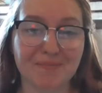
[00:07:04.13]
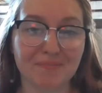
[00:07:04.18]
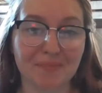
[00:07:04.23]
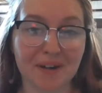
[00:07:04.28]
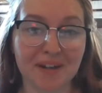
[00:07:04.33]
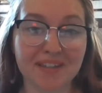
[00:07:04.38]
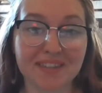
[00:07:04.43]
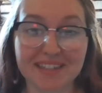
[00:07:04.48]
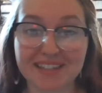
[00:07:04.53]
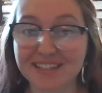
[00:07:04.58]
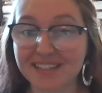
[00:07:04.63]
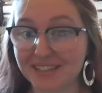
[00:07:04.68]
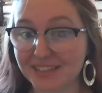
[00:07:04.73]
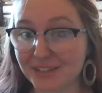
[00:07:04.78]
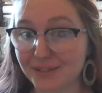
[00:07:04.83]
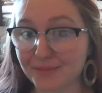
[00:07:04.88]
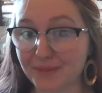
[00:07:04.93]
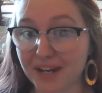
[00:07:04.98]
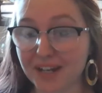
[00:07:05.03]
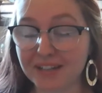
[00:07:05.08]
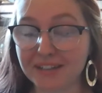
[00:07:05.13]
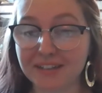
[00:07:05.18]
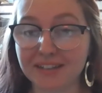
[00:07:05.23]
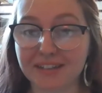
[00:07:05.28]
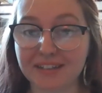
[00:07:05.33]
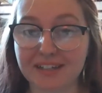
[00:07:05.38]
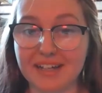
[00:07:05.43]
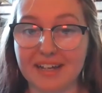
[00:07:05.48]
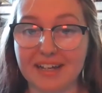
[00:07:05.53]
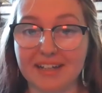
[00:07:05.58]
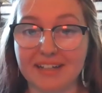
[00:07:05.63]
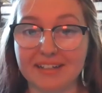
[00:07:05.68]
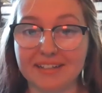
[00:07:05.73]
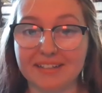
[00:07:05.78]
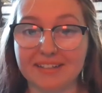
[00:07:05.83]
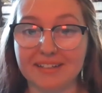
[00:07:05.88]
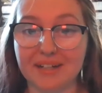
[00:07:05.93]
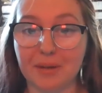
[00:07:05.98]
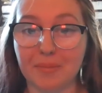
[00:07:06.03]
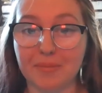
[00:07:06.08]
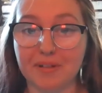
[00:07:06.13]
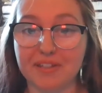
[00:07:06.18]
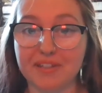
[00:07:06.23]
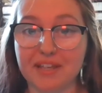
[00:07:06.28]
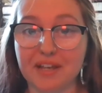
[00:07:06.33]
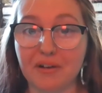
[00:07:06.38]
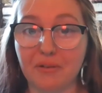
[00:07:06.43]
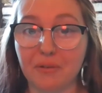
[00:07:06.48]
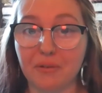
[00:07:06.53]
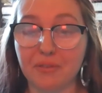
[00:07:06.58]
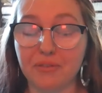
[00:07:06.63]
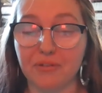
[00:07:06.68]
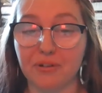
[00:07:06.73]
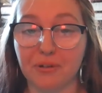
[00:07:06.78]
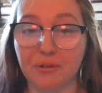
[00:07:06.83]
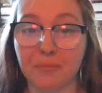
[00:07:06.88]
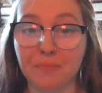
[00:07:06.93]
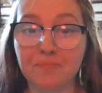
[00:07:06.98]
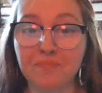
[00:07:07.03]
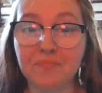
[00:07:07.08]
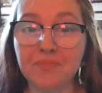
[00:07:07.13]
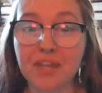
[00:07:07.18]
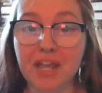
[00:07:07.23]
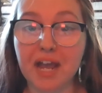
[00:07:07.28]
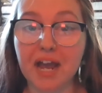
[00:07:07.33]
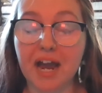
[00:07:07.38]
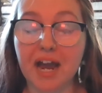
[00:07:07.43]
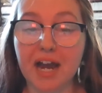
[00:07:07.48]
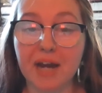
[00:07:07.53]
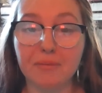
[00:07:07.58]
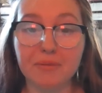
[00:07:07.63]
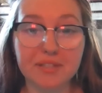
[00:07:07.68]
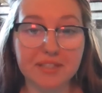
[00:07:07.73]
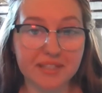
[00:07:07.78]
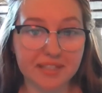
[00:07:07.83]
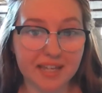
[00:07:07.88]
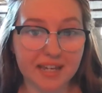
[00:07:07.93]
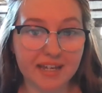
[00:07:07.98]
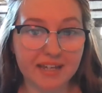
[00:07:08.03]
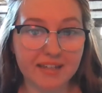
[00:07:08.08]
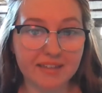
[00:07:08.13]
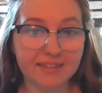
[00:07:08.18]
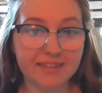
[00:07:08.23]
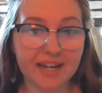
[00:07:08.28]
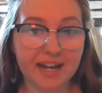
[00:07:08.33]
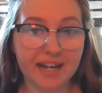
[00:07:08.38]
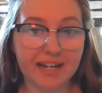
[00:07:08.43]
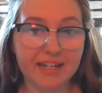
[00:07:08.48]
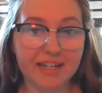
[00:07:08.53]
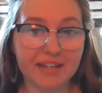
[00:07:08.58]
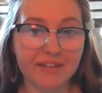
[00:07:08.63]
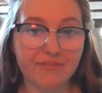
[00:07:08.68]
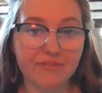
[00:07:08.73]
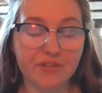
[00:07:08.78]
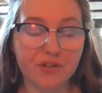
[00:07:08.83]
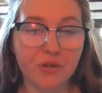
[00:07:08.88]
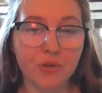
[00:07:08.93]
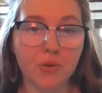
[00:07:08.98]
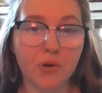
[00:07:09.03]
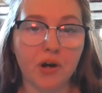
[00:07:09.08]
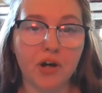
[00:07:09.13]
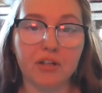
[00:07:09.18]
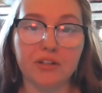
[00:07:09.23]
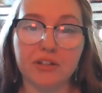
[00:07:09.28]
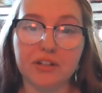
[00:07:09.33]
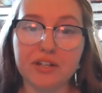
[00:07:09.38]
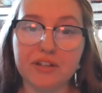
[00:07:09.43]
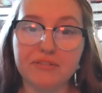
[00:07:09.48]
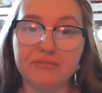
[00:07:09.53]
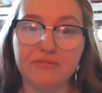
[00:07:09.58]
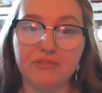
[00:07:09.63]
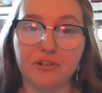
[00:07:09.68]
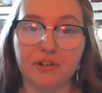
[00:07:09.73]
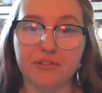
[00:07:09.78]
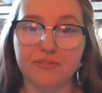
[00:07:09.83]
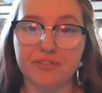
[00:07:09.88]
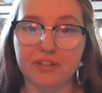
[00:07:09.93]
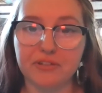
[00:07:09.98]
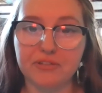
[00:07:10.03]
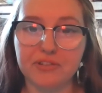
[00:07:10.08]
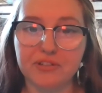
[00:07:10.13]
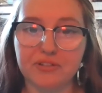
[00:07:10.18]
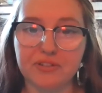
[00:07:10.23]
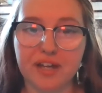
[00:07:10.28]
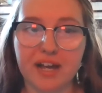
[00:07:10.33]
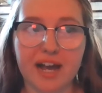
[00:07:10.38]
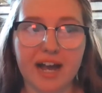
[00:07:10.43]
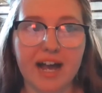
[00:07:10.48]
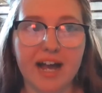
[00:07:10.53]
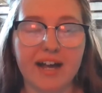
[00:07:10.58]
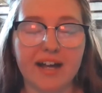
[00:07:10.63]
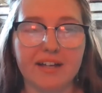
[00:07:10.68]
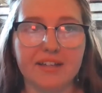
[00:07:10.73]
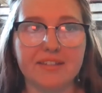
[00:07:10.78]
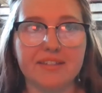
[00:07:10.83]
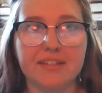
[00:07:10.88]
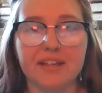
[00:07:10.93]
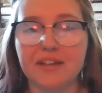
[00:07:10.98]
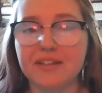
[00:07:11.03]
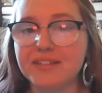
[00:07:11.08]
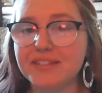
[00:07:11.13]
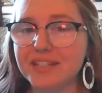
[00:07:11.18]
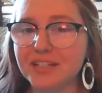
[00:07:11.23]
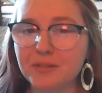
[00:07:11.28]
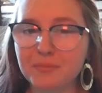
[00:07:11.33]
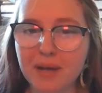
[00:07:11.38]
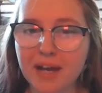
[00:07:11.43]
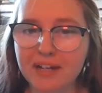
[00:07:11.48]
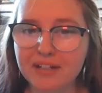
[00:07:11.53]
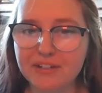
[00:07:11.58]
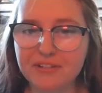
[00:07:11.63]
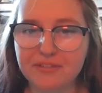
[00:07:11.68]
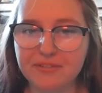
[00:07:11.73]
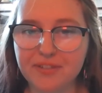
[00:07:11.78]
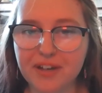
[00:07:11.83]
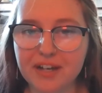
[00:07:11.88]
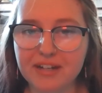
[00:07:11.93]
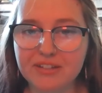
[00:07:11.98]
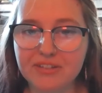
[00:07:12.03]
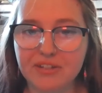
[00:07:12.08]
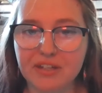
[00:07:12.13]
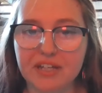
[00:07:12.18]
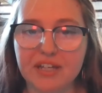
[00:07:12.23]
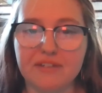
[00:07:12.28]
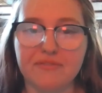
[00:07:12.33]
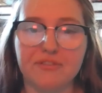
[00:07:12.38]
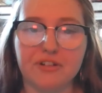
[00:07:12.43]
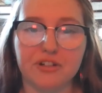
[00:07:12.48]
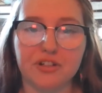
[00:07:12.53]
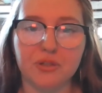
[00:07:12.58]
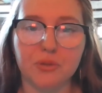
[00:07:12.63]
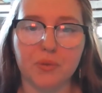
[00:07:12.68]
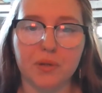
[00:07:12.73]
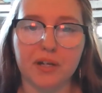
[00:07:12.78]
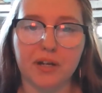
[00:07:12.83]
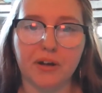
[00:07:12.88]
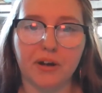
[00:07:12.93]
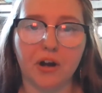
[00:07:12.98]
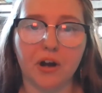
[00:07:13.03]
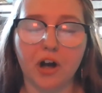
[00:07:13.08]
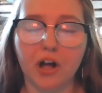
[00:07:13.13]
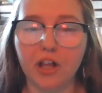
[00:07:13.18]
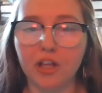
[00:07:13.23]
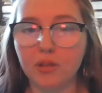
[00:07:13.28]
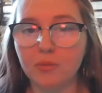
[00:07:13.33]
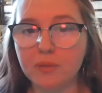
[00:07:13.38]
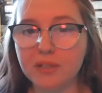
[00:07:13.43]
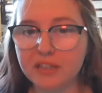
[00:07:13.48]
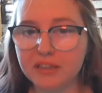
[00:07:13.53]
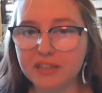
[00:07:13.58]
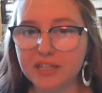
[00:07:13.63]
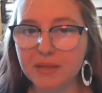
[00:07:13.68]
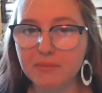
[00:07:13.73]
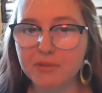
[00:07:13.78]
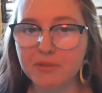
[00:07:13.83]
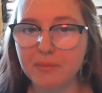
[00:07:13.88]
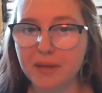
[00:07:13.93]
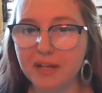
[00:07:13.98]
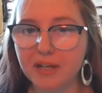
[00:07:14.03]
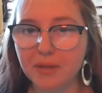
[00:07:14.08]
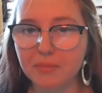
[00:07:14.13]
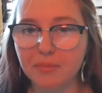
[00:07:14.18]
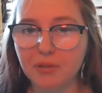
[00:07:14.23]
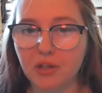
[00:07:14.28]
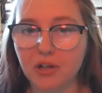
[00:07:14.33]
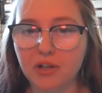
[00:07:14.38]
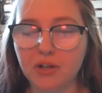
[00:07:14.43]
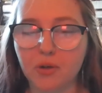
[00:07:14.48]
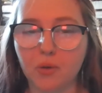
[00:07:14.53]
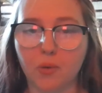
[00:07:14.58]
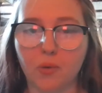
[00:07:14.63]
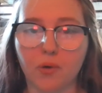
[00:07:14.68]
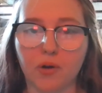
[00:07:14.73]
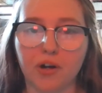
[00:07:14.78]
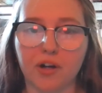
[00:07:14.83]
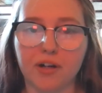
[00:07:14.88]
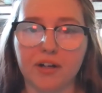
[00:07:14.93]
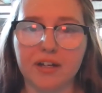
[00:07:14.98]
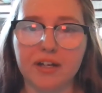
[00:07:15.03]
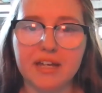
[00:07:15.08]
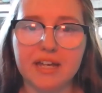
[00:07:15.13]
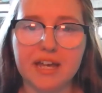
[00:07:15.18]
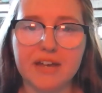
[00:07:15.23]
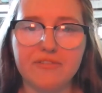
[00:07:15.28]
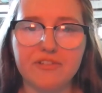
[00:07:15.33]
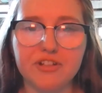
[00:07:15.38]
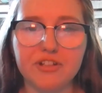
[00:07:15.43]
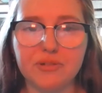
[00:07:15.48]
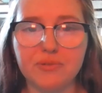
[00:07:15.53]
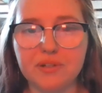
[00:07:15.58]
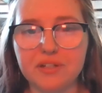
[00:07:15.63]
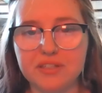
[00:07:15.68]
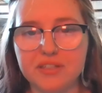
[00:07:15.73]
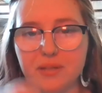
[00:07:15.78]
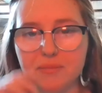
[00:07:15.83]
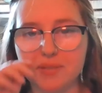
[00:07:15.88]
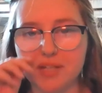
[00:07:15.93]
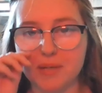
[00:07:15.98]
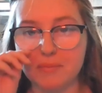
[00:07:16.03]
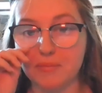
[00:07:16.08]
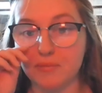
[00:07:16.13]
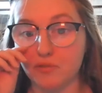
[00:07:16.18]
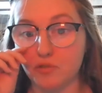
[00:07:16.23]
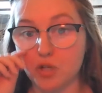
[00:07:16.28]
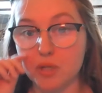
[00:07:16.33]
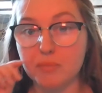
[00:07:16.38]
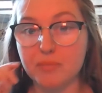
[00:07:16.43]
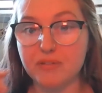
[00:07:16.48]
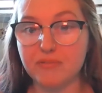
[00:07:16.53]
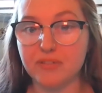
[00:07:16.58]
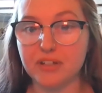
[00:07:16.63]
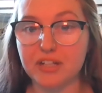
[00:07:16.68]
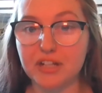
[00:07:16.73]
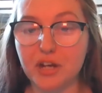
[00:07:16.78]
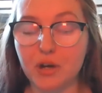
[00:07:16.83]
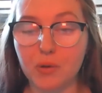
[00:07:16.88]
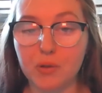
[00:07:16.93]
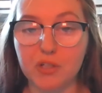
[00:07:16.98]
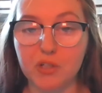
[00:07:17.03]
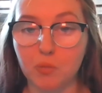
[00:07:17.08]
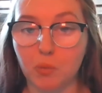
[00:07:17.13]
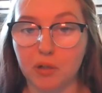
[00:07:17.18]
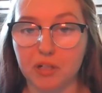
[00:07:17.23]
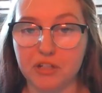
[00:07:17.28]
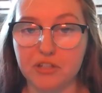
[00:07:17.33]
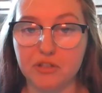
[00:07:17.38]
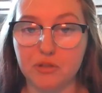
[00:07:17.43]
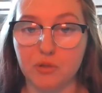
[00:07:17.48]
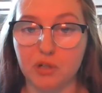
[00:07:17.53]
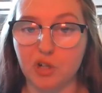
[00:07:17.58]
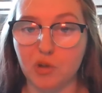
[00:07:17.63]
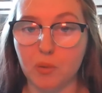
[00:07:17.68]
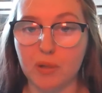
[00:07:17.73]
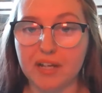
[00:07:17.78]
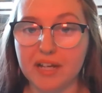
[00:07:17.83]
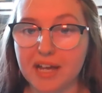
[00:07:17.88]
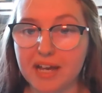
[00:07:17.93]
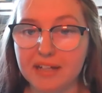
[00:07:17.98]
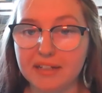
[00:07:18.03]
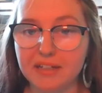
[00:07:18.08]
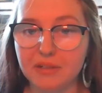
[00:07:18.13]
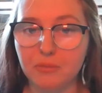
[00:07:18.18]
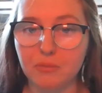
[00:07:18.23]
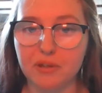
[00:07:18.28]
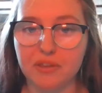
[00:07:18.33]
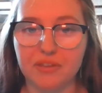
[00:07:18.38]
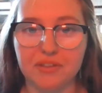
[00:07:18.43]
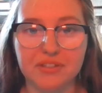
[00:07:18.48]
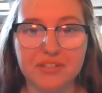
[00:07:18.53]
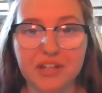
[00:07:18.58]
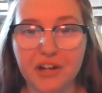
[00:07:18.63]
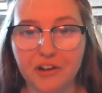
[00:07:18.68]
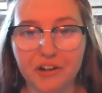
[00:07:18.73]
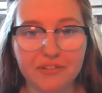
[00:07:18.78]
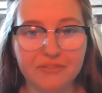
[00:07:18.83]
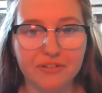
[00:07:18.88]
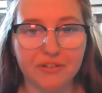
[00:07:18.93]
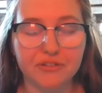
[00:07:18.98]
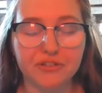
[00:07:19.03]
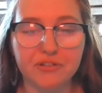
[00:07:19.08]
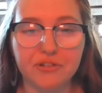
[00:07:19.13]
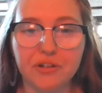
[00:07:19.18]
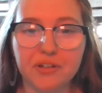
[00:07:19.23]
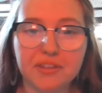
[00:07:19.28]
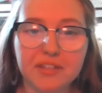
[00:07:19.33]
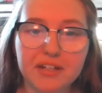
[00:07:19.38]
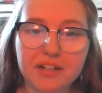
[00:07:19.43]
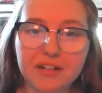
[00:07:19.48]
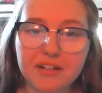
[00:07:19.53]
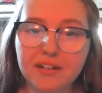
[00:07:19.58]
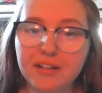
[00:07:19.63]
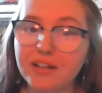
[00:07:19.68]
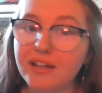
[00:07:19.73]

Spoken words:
But this is the red, and I'm going to cycle through. I would say that if you are looking for a filter that has a cinematic effect, like if you're doing a Halloween themed makeup look, or if you're doing some type of creepy video and you want to do a quick edit with a scary filter on there,